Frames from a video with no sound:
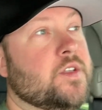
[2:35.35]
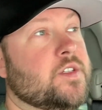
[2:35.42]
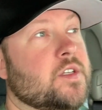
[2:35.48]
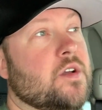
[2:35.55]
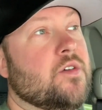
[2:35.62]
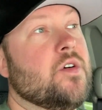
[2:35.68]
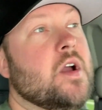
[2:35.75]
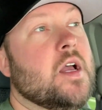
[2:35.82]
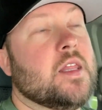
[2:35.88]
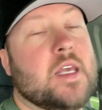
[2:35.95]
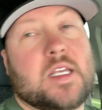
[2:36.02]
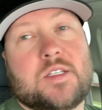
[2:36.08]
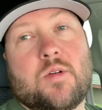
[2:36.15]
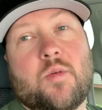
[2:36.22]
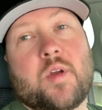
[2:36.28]
So
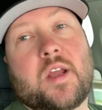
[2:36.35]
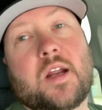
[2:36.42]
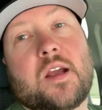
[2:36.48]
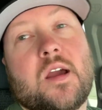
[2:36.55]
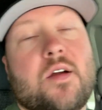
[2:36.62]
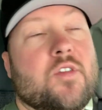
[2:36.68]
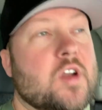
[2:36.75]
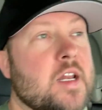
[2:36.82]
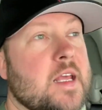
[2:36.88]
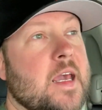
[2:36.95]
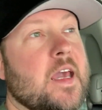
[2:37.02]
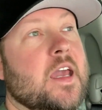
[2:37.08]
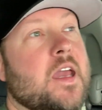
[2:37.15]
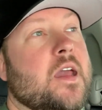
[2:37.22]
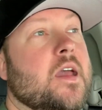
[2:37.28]
that's what we're going to cover
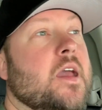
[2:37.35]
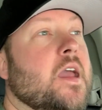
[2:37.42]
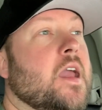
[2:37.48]
today,